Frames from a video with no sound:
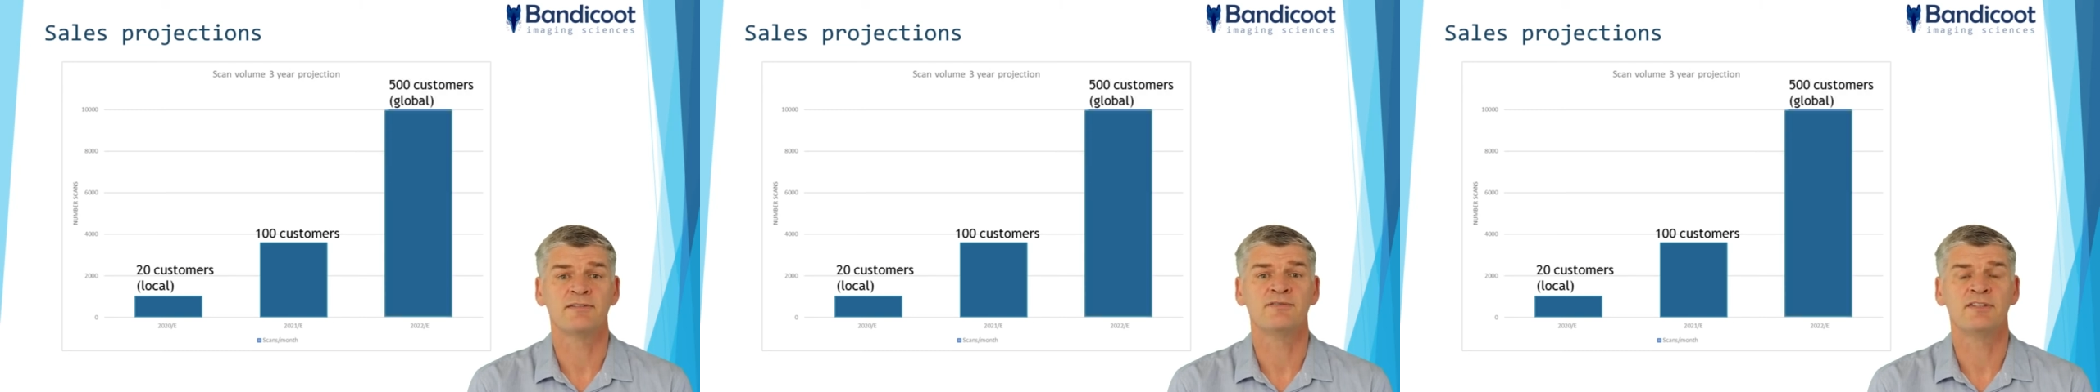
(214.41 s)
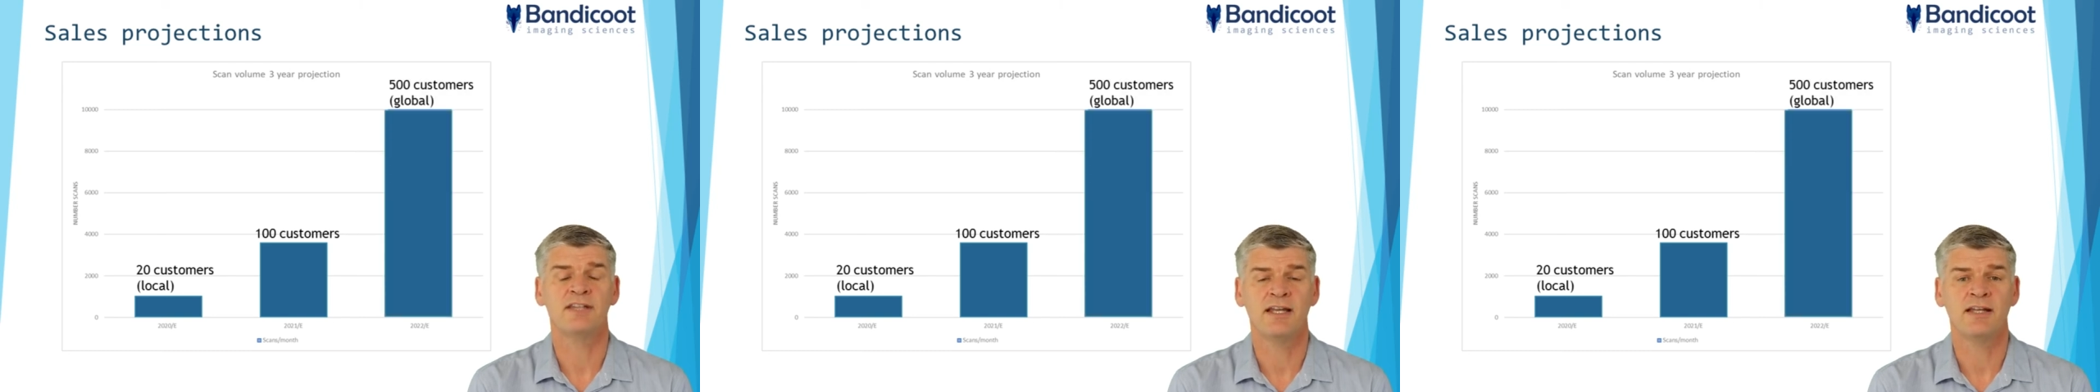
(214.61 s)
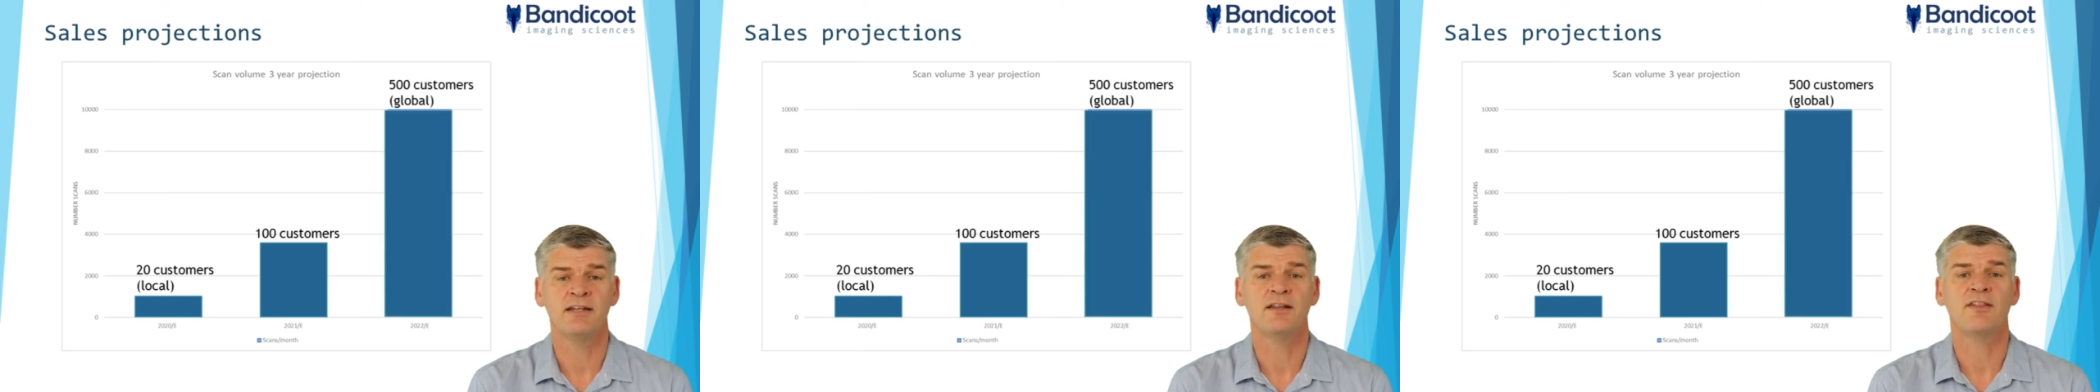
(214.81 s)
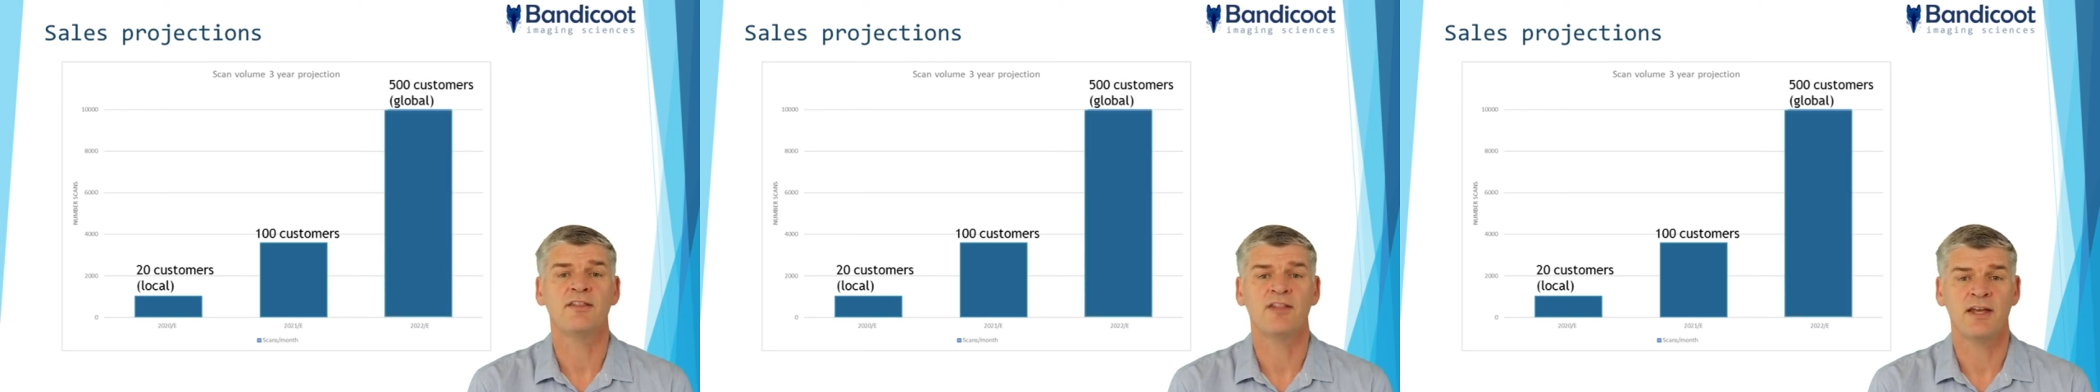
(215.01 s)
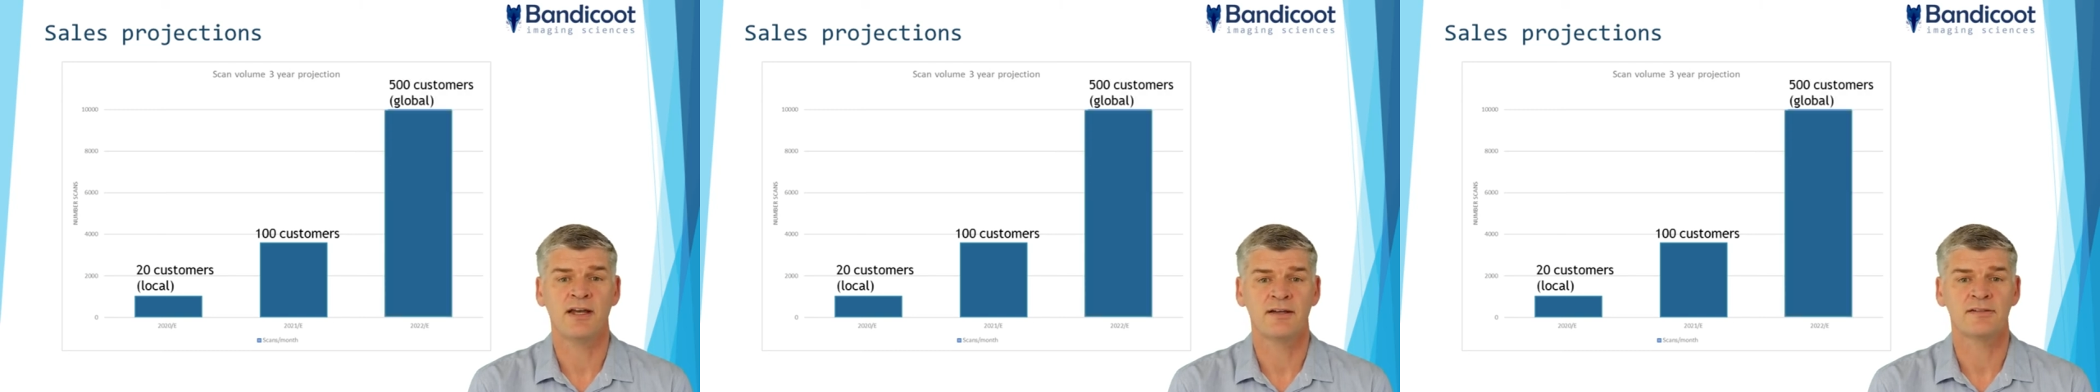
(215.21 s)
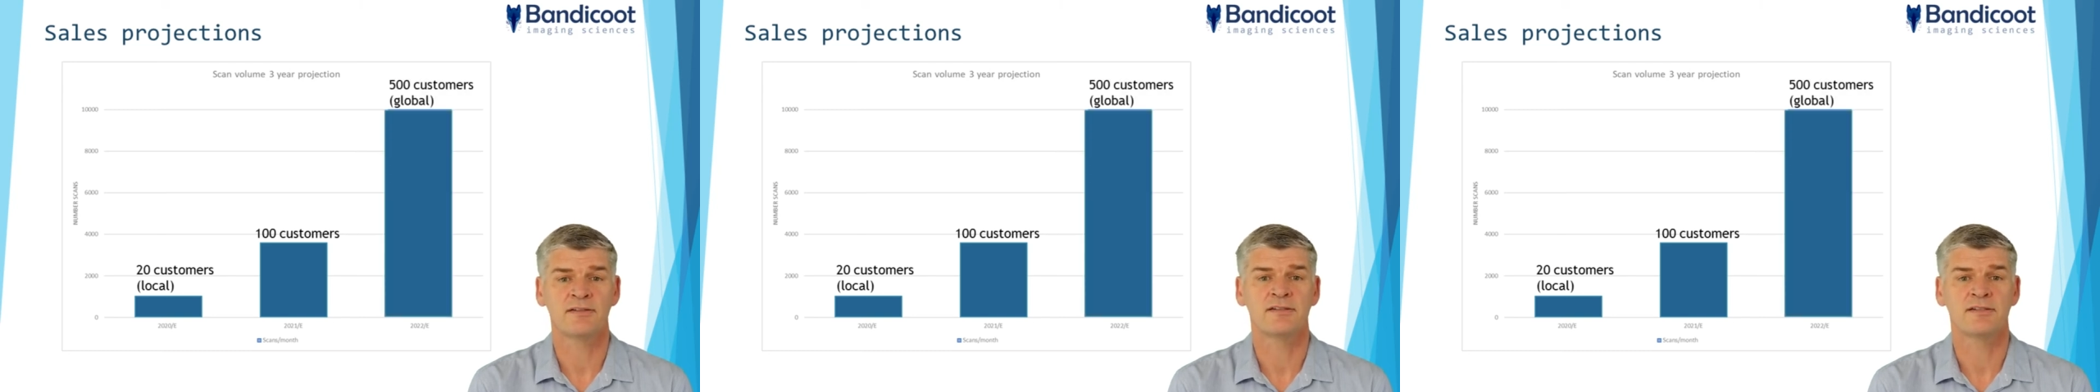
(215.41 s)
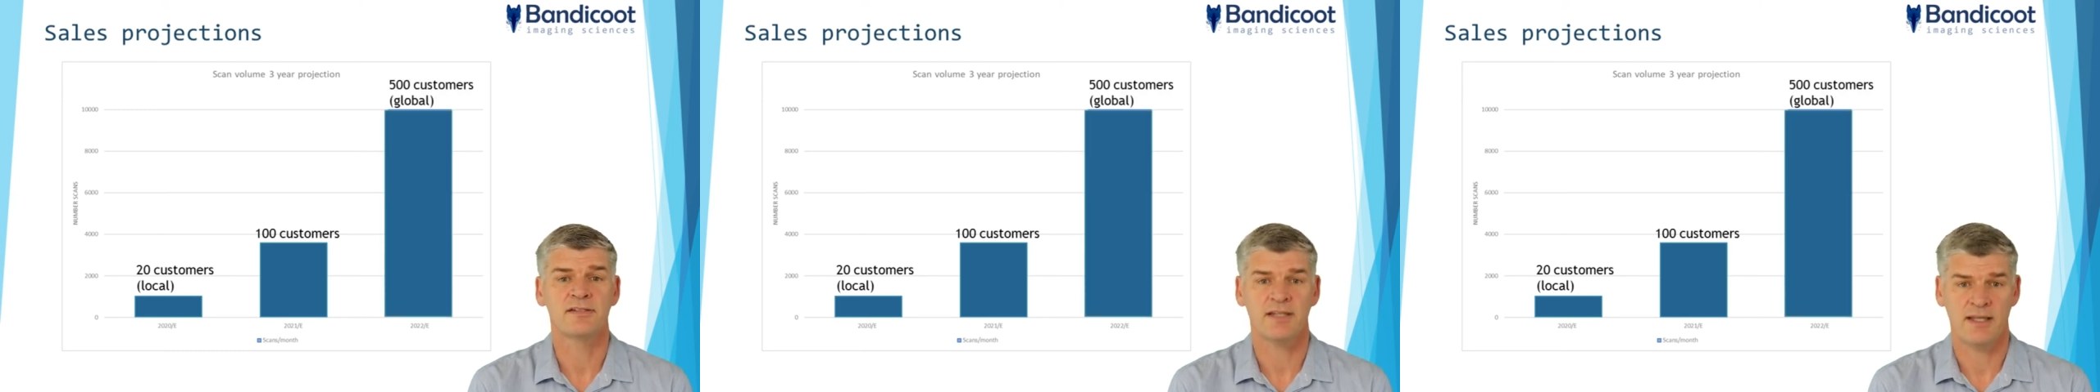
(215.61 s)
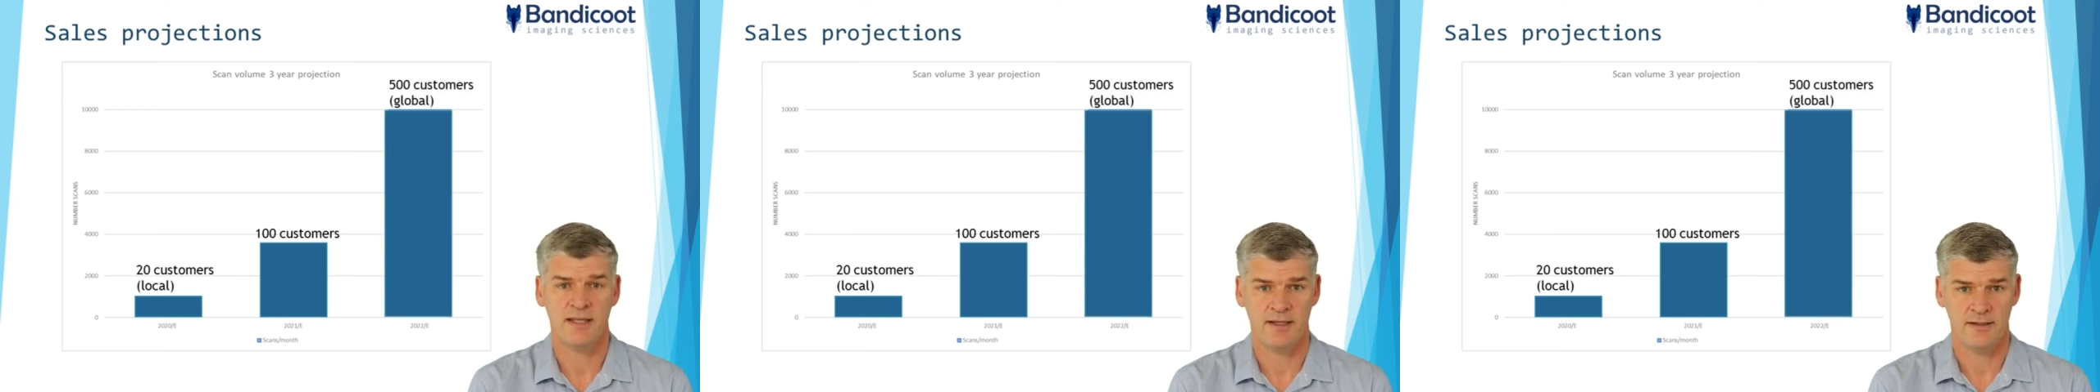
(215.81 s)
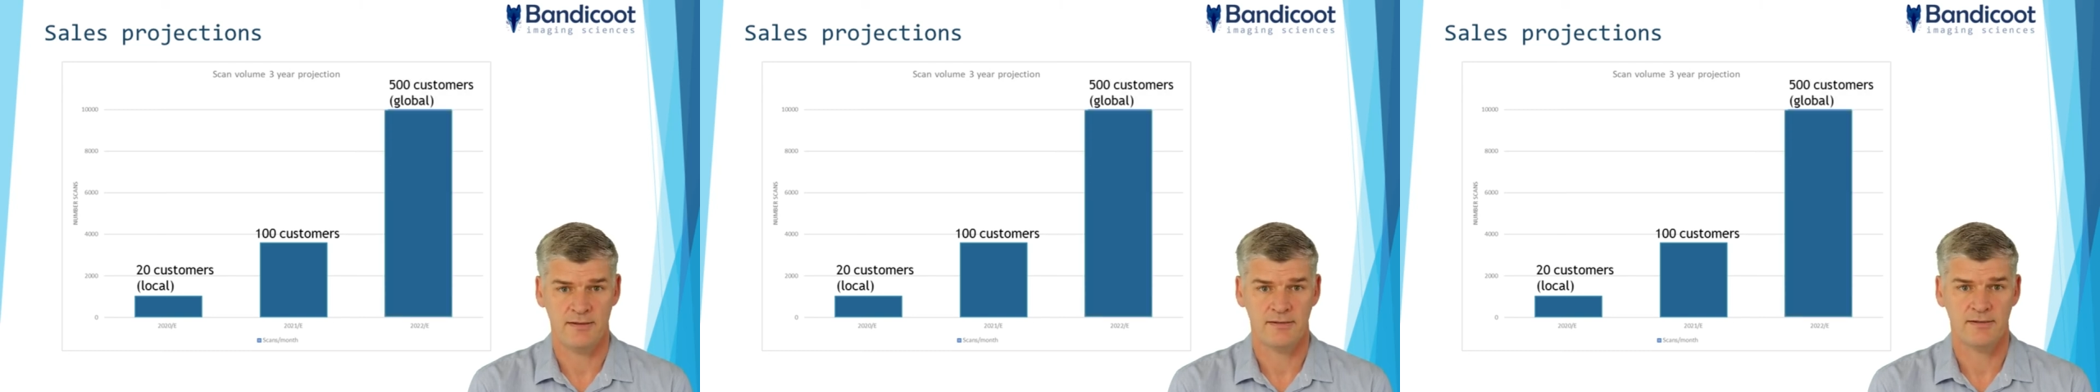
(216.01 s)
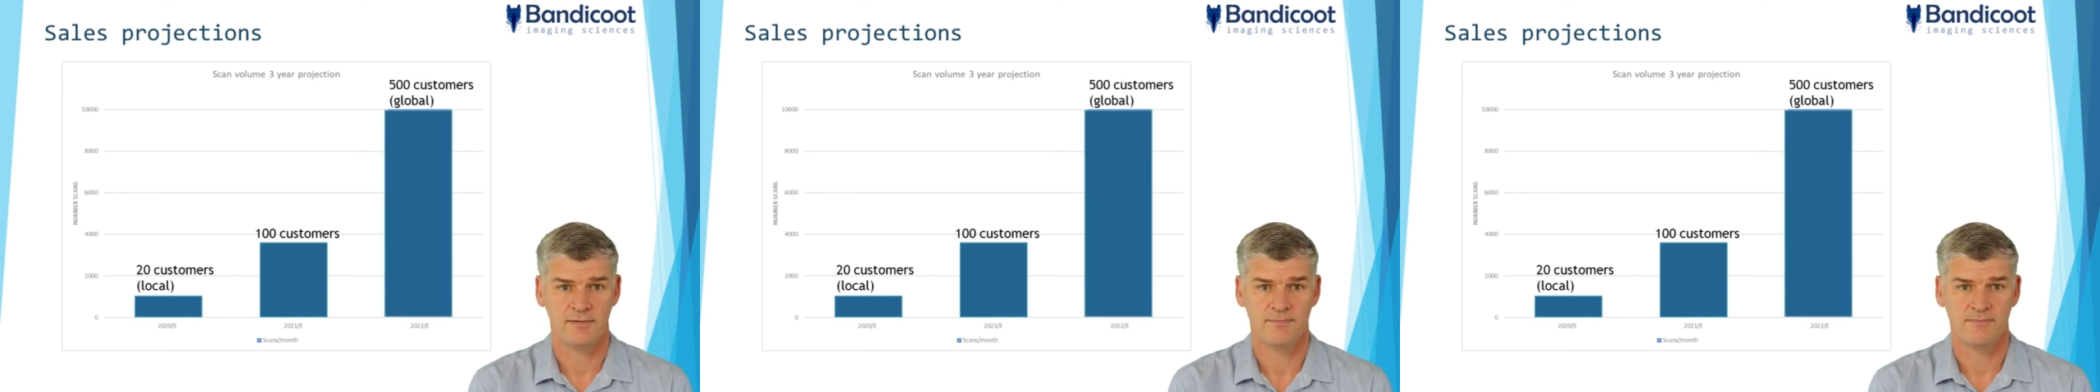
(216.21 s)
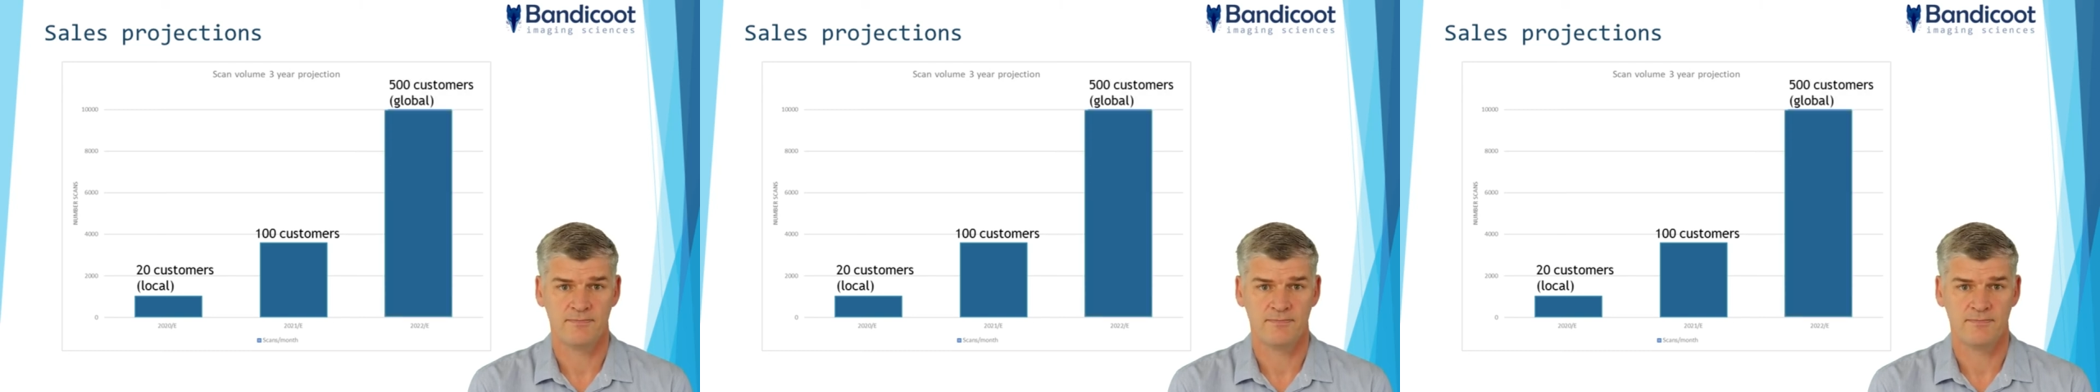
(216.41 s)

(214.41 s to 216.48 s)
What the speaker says: of 10,000 scans.